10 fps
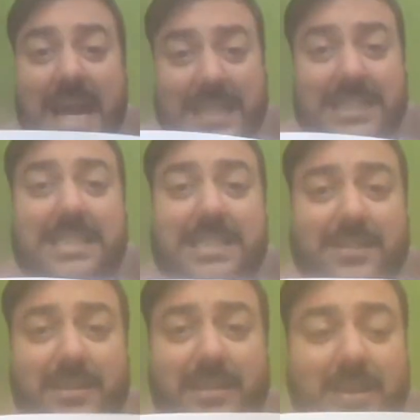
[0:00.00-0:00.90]

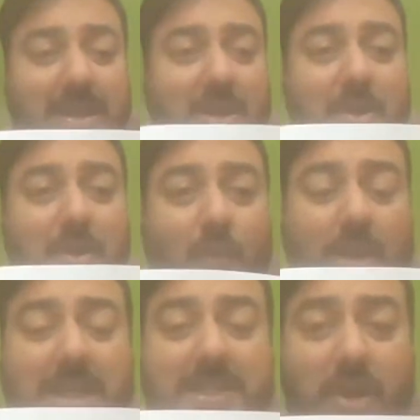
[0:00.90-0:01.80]
adds
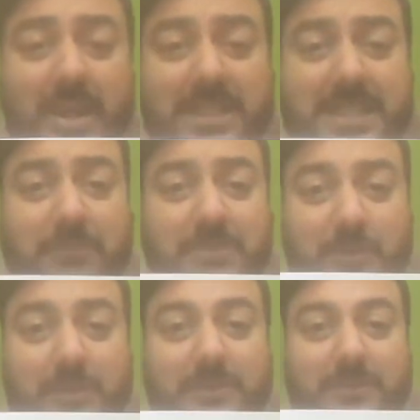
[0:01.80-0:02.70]
what is not
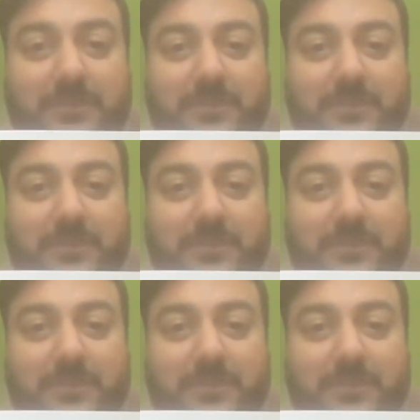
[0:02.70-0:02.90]
acceptable.